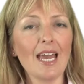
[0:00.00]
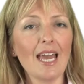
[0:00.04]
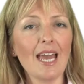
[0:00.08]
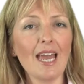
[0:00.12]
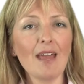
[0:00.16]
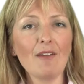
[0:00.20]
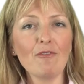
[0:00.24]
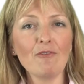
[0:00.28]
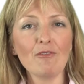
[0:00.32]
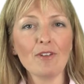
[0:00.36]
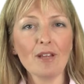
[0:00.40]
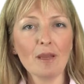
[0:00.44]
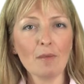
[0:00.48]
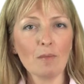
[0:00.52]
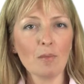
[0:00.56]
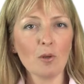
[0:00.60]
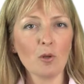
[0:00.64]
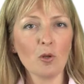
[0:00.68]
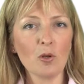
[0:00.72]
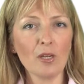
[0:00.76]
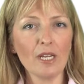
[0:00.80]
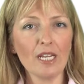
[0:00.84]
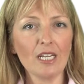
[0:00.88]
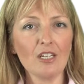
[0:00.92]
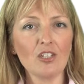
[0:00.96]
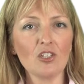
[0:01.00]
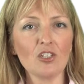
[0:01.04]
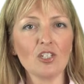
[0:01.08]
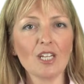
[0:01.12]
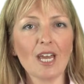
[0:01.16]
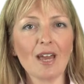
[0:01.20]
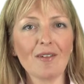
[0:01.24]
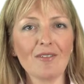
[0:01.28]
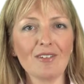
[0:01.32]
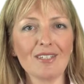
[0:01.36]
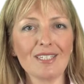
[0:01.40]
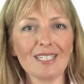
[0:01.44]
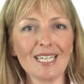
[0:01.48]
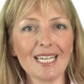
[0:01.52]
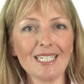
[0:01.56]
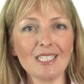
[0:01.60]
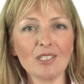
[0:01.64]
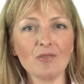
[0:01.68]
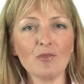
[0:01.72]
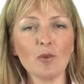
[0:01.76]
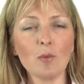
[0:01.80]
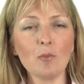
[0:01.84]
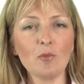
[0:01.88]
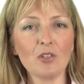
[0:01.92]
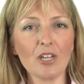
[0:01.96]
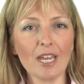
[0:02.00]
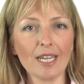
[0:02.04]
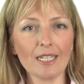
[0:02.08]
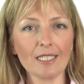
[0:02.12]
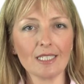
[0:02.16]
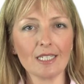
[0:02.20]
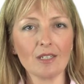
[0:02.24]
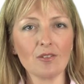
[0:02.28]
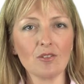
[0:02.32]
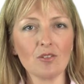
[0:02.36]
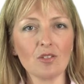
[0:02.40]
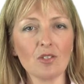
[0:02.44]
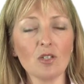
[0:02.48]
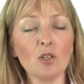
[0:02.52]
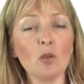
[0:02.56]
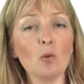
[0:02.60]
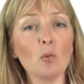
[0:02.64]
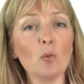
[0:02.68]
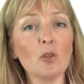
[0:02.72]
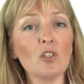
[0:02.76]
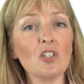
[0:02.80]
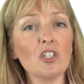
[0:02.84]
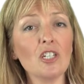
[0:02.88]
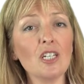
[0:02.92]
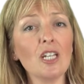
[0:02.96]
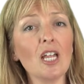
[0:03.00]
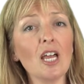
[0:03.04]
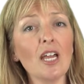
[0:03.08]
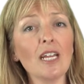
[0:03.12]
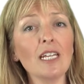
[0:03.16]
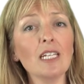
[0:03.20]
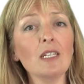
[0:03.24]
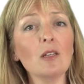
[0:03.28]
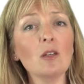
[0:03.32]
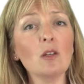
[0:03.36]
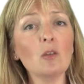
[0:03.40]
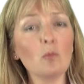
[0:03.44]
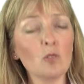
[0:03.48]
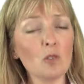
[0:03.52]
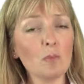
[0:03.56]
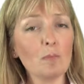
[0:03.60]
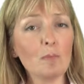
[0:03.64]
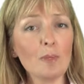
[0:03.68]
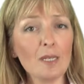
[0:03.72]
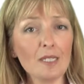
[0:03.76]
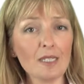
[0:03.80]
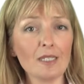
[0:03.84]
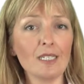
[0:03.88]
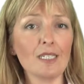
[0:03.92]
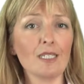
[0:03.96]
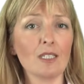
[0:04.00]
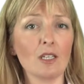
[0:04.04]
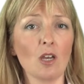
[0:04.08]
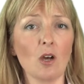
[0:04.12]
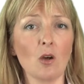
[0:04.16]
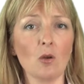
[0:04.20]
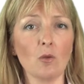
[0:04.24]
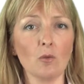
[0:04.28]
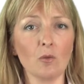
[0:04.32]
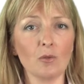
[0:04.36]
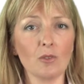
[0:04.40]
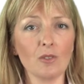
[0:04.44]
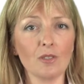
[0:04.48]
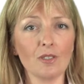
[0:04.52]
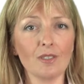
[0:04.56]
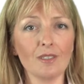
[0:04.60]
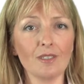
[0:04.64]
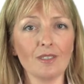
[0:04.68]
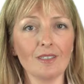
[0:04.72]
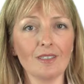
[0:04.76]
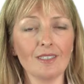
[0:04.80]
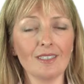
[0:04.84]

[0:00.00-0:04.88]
Every employee should have a set of objectives which align to business goals.